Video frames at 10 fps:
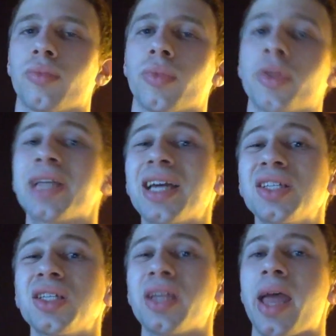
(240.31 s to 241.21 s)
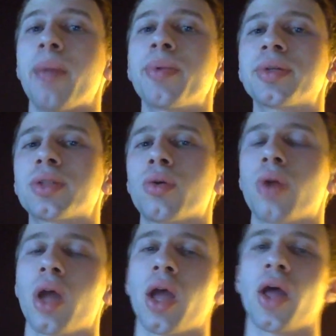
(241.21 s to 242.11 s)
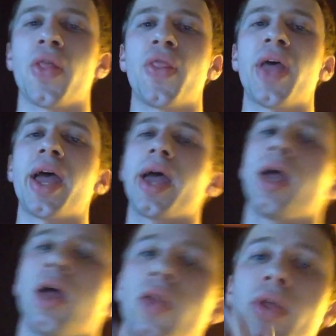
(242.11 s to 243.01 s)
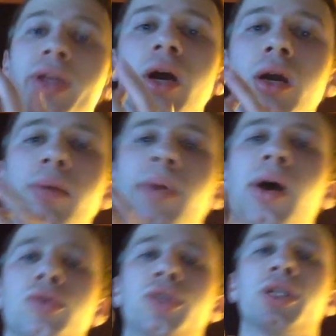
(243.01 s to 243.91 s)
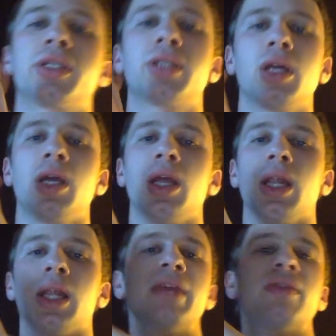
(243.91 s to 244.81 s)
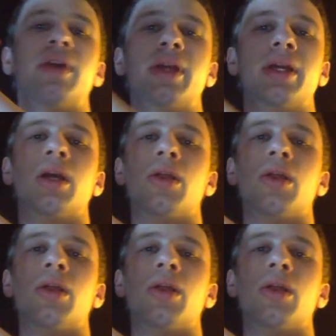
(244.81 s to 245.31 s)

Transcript: There's actually an episode that they talk about just leaving